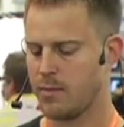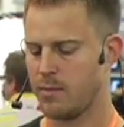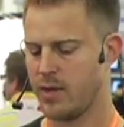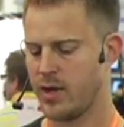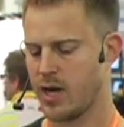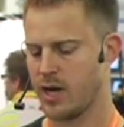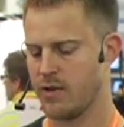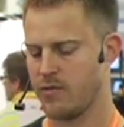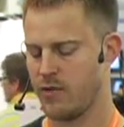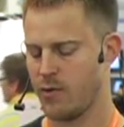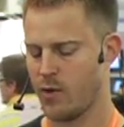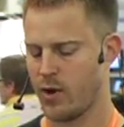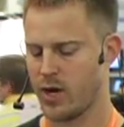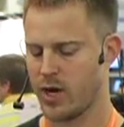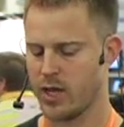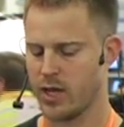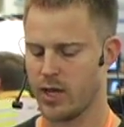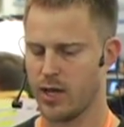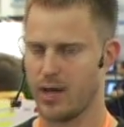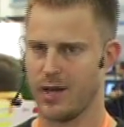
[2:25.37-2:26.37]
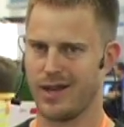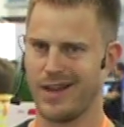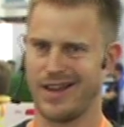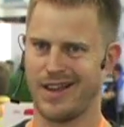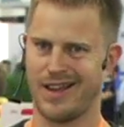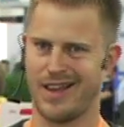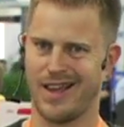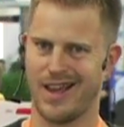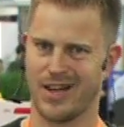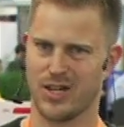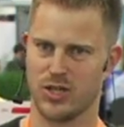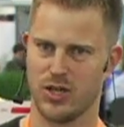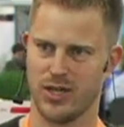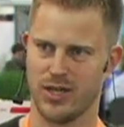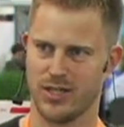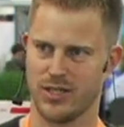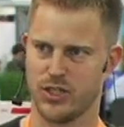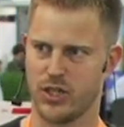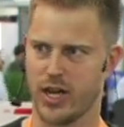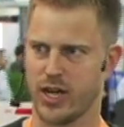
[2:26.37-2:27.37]
But if you want to
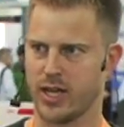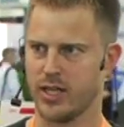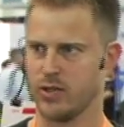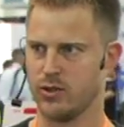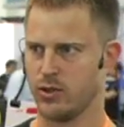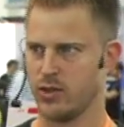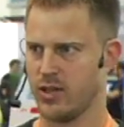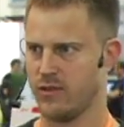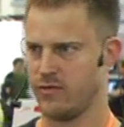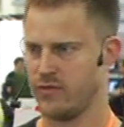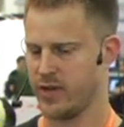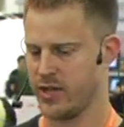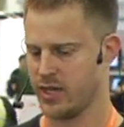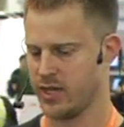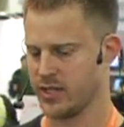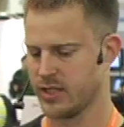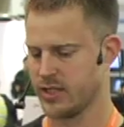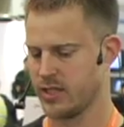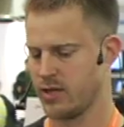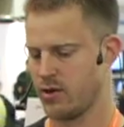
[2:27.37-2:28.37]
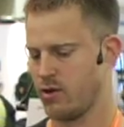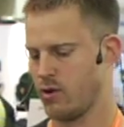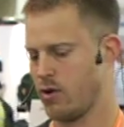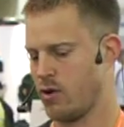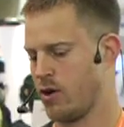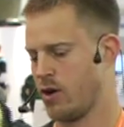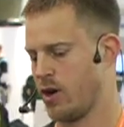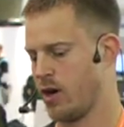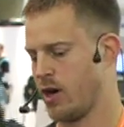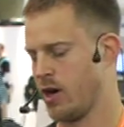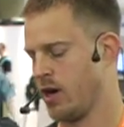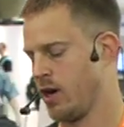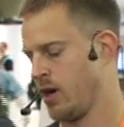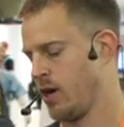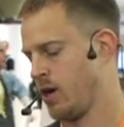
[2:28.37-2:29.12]
actually check into the fields or